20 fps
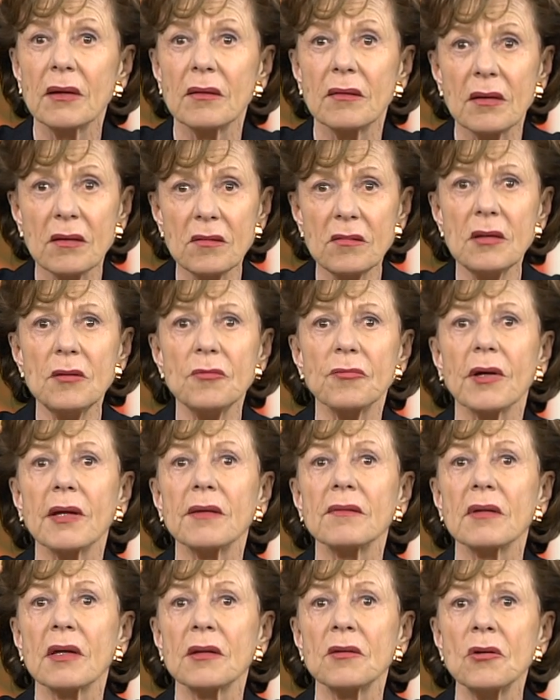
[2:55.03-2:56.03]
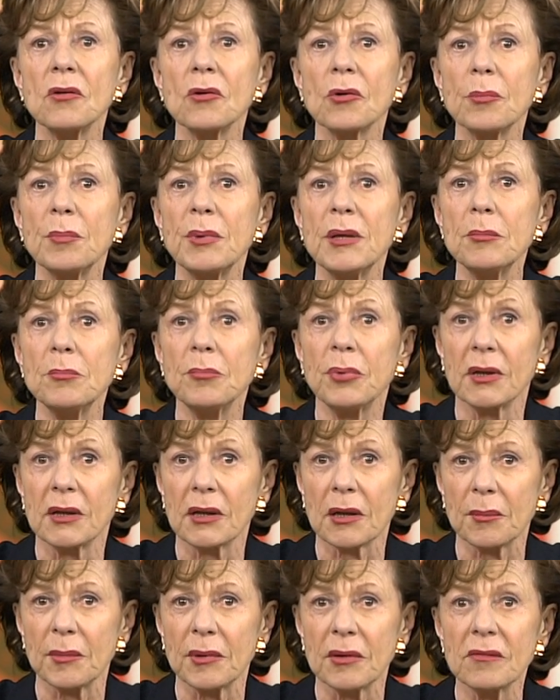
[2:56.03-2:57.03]
This event at the European
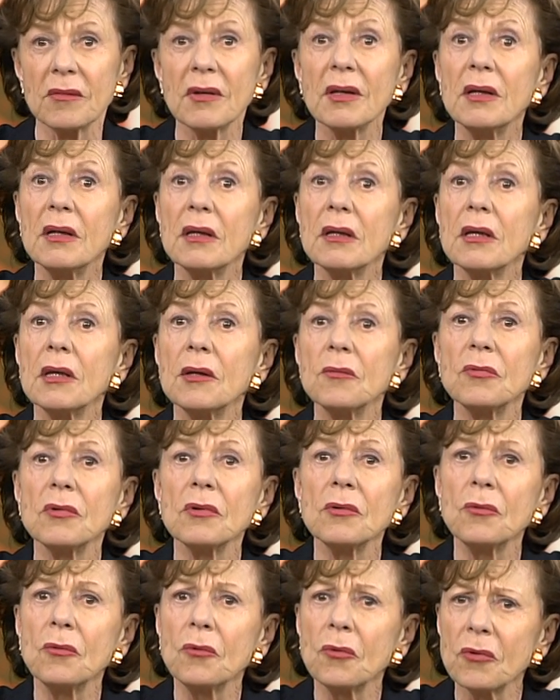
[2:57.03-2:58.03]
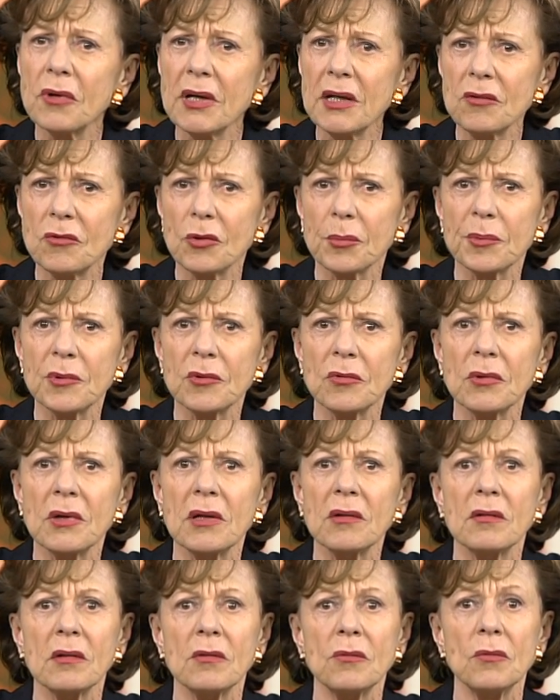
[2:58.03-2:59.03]
Parliament gives a great
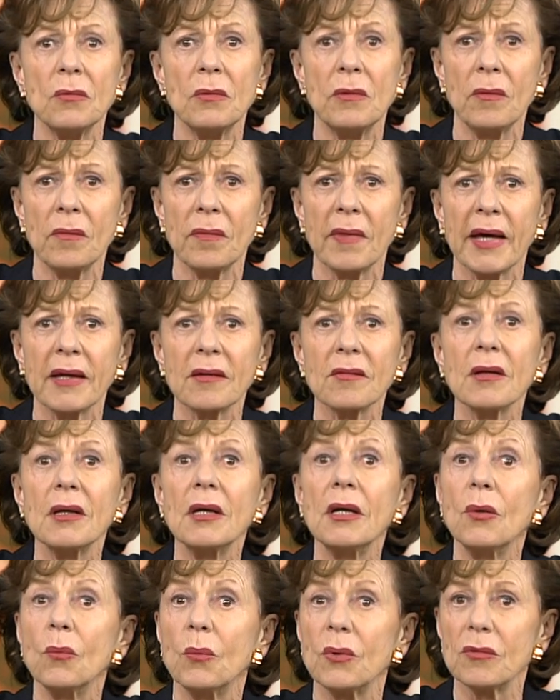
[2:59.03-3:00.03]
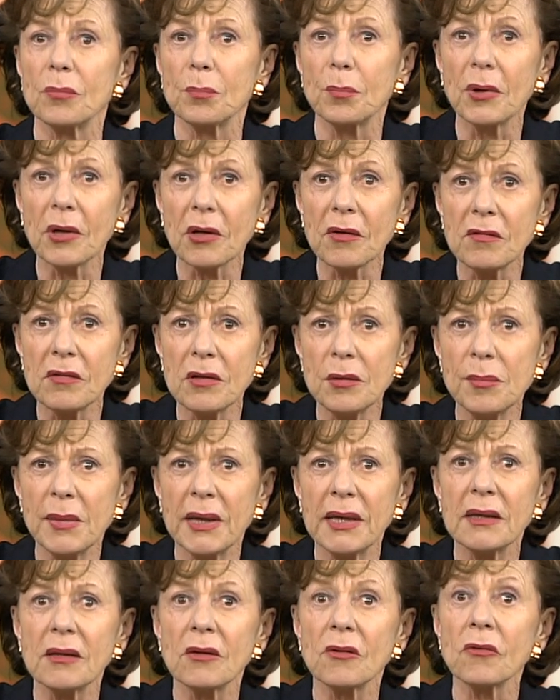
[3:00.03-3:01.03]
opportunity to do that, with
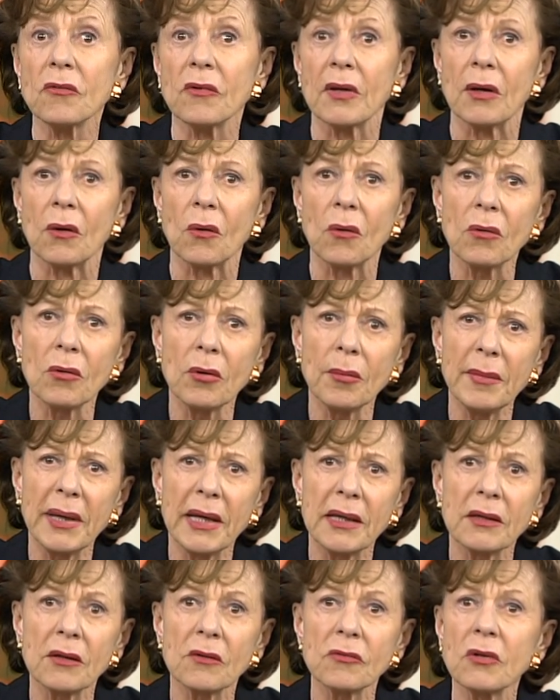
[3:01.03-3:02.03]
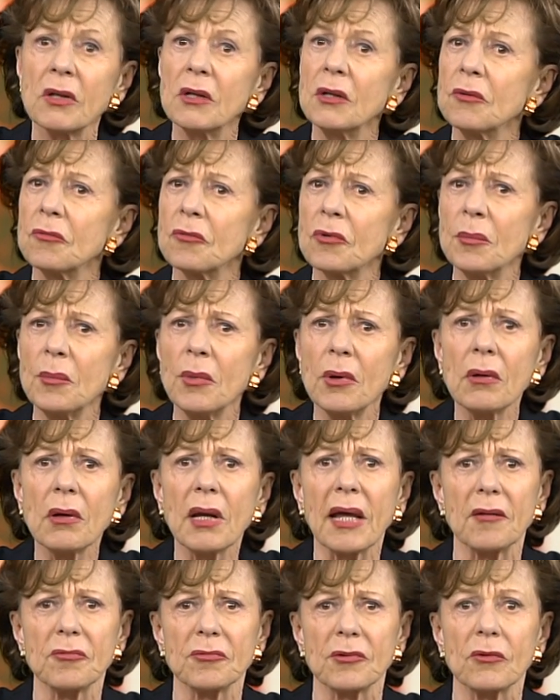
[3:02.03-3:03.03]
policymakers and lawmakers from all
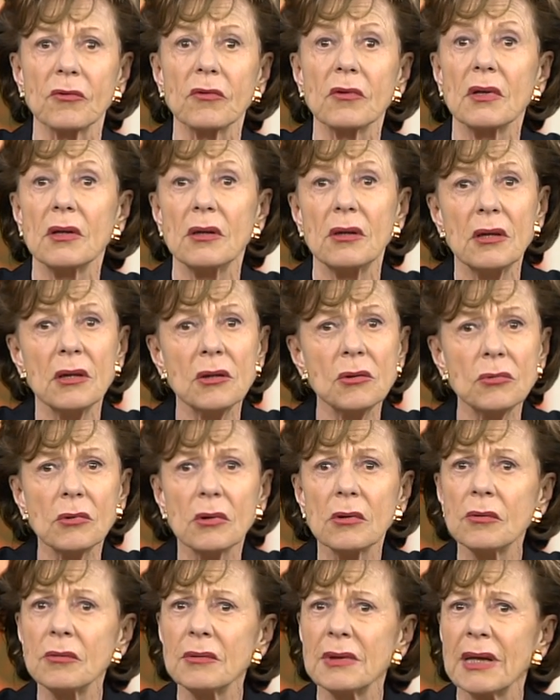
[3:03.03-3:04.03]
levels, local,